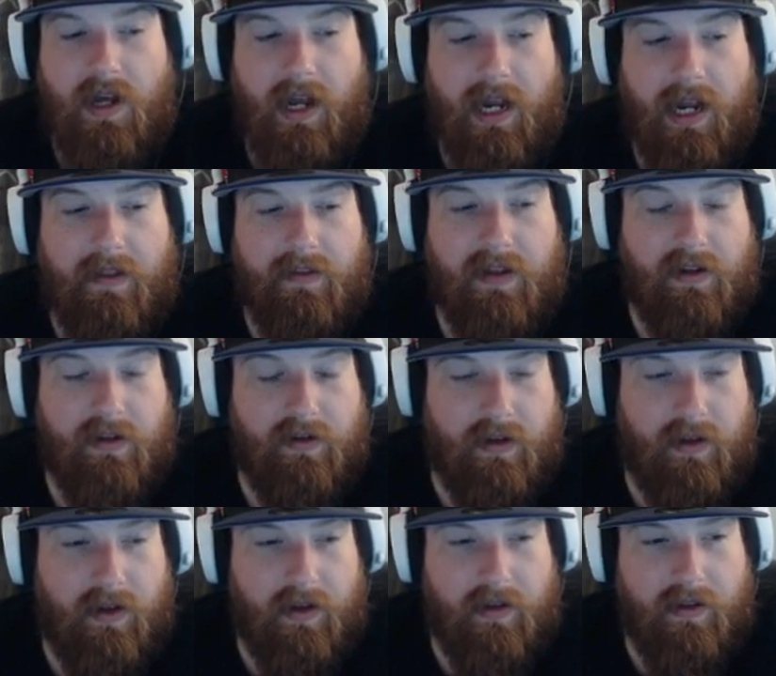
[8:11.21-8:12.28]
And
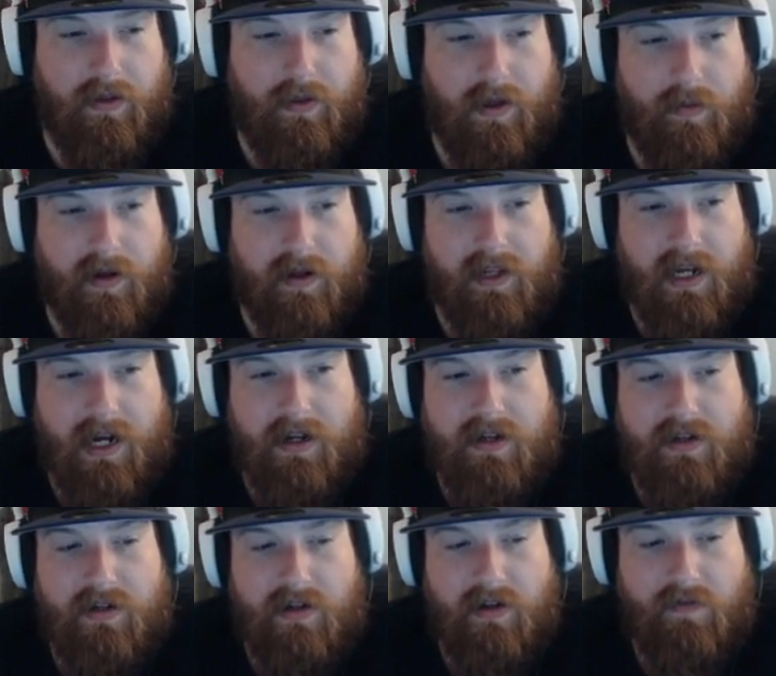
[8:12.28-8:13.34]
the thing about that
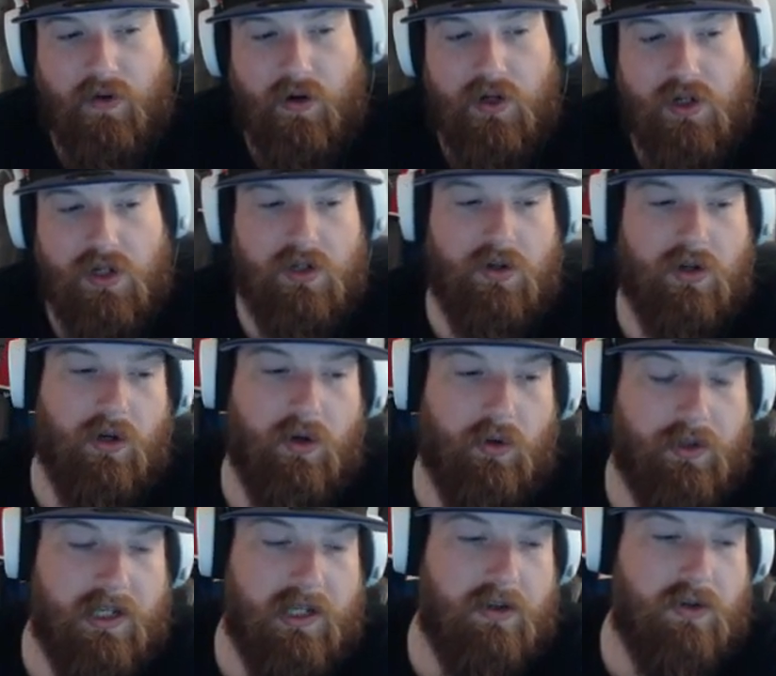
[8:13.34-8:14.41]
is, of course, you can
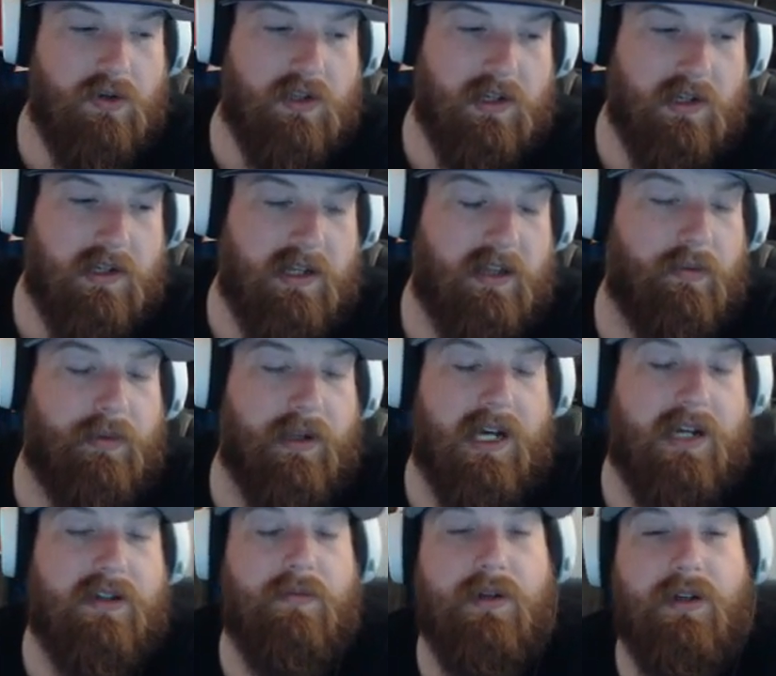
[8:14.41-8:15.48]
only use this Nether
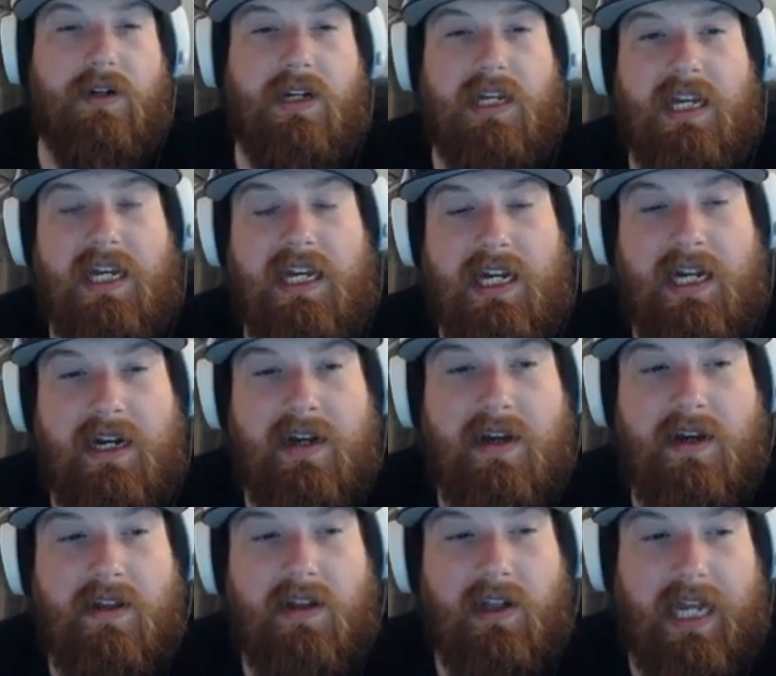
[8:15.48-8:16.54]
Blast ability in
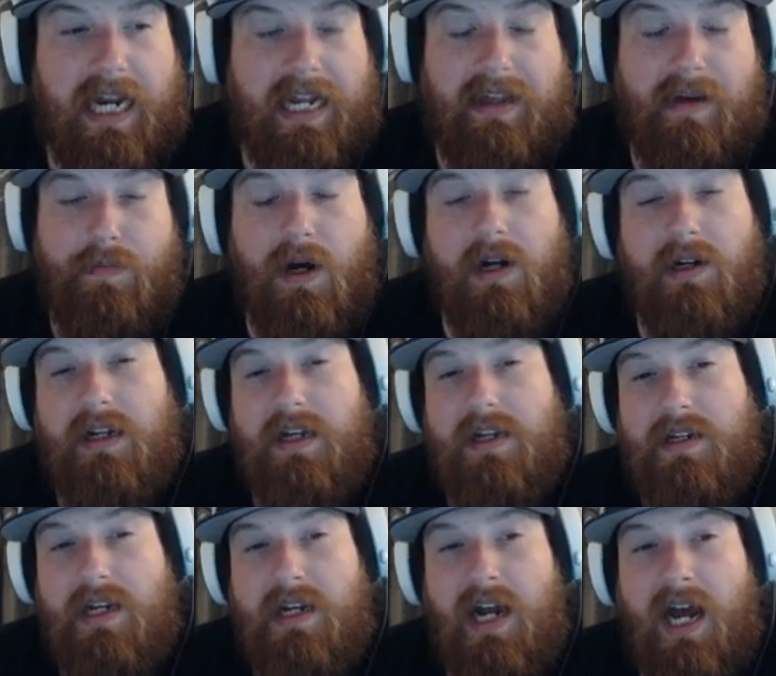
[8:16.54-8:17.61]
the lane that Pugna is in.